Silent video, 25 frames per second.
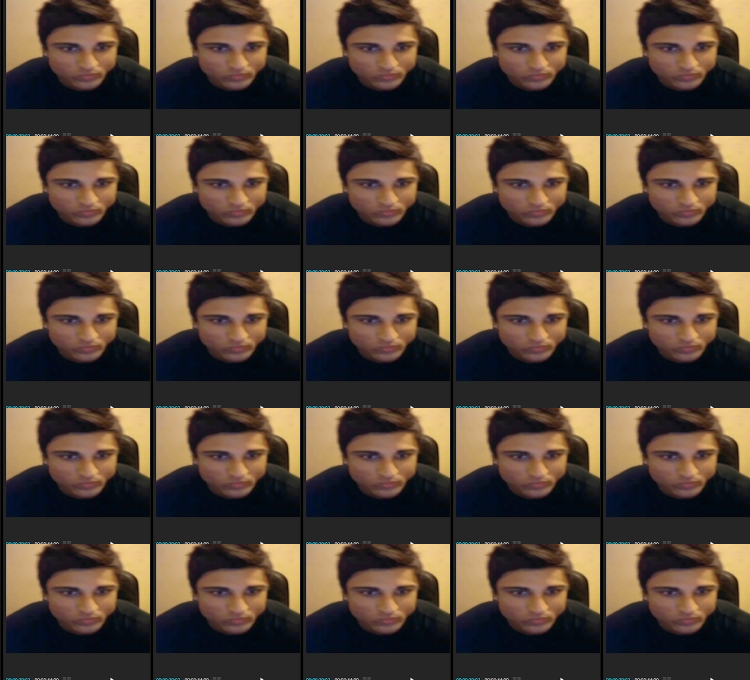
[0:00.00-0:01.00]

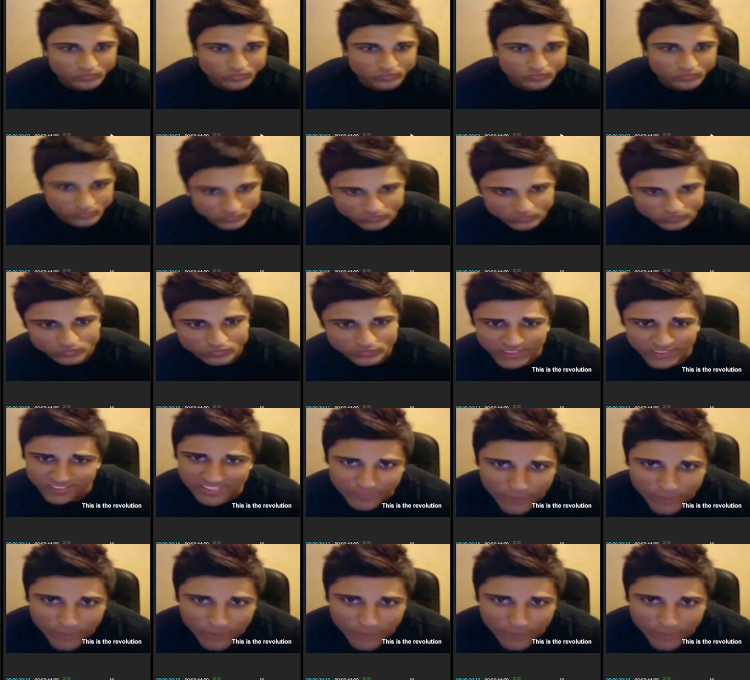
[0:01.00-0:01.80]
Nobody speaks.